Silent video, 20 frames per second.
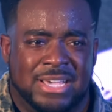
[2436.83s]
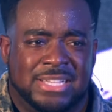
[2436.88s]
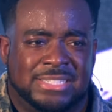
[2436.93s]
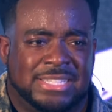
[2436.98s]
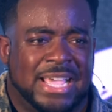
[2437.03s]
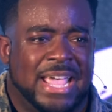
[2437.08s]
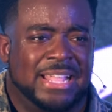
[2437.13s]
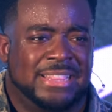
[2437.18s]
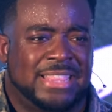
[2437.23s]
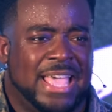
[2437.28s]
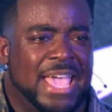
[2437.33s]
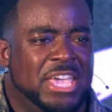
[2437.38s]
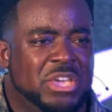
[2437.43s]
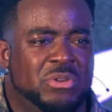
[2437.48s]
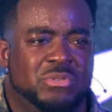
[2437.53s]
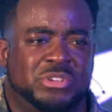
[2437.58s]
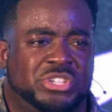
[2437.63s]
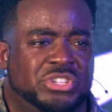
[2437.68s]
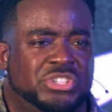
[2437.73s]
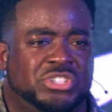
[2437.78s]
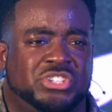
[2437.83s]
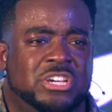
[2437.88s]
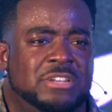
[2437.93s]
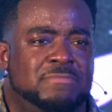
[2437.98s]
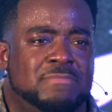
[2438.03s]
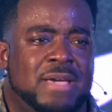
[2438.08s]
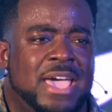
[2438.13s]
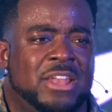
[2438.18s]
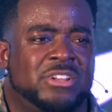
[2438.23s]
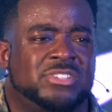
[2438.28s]
Saying thank you is just
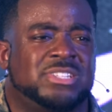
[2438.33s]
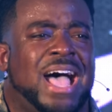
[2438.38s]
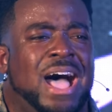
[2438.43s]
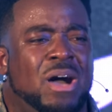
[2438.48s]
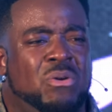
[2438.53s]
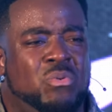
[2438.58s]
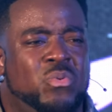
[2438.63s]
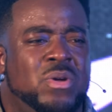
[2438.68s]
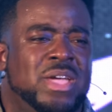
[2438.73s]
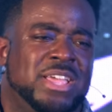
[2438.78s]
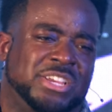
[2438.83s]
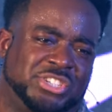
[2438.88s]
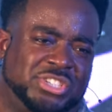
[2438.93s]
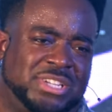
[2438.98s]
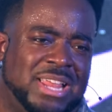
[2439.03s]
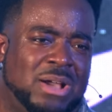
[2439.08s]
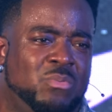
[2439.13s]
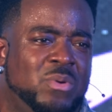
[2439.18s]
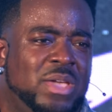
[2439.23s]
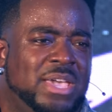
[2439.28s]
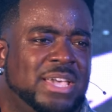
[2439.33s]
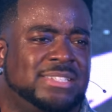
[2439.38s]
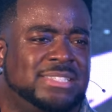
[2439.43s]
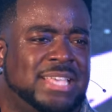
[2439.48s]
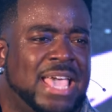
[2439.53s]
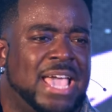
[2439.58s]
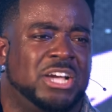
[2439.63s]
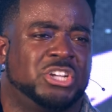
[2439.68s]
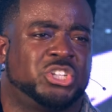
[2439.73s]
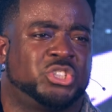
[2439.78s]
good manners. I wish that we could
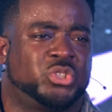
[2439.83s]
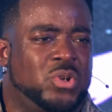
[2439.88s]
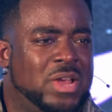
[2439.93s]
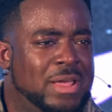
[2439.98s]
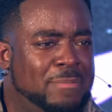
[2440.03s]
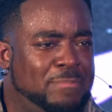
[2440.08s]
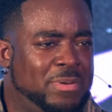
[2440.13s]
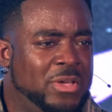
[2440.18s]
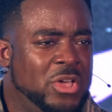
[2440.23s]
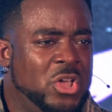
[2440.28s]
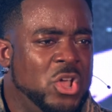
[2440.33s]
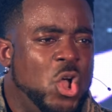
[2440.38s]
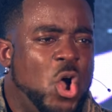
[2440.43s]
take a trip